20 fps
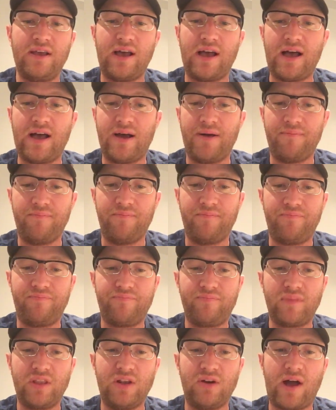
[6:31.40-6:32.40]
um,
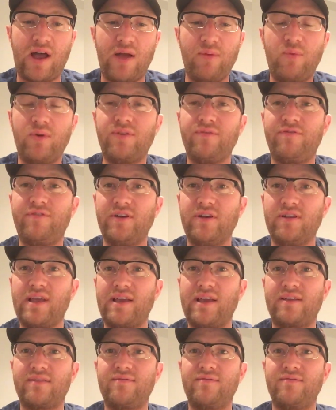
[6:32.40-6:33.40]
you know, I wouldn't feel
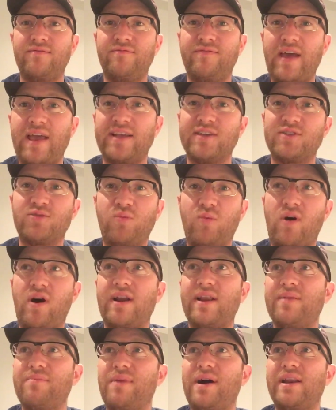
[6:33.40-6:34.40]
like Vegas
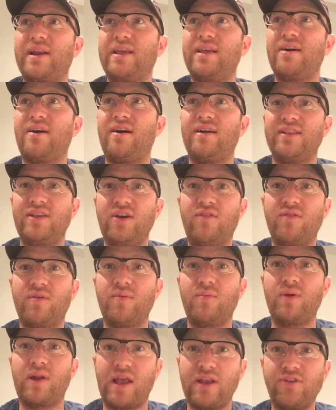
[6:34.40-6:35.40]
wanted money on the over,
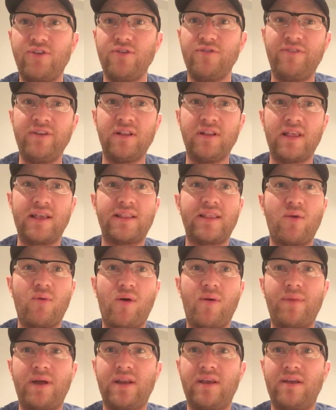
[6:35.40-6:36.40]
but I do feel like they
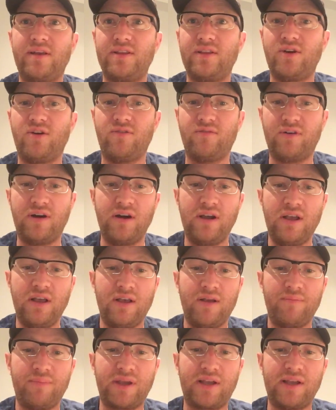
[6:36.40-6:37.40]
want money on the over
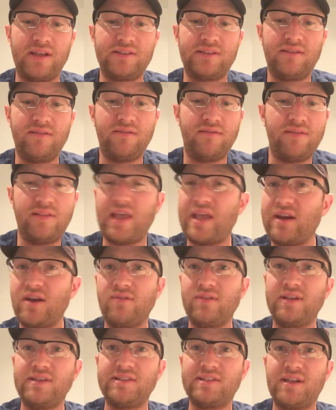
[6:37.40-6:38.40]
because they
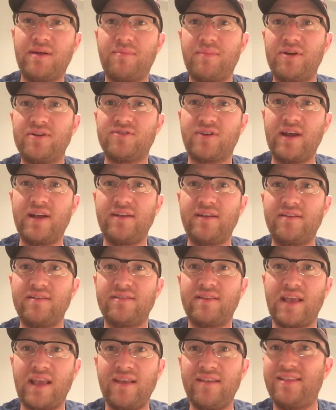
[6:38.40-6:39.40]
know these numbers, right?
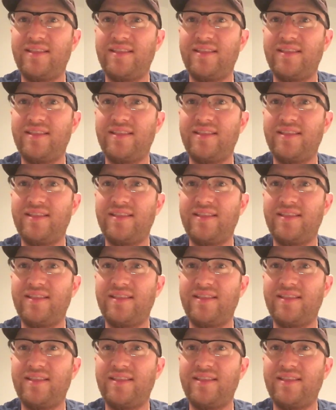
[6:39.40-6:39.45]
They